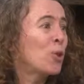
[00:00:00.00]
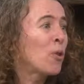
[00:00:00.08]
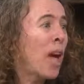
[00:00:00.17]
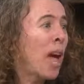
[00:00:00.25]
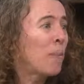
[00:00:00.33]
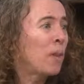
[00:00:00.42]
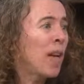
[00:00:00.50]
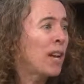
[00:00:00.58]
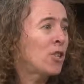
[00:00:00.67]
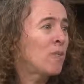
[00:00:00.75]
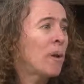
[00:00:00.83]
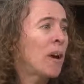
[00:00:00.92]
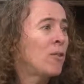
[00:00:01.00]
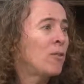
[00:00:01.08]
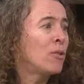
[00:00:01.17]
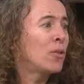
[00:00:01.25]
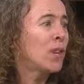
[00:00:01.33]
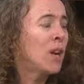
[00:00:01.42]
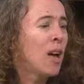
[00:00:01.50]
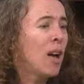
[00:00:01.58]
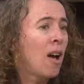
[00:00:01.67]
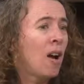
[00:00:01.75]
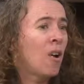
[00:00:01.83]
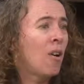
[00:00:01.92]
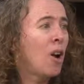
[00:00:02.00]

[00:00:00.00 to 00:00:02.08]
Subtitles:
So the Appalachian Mountains are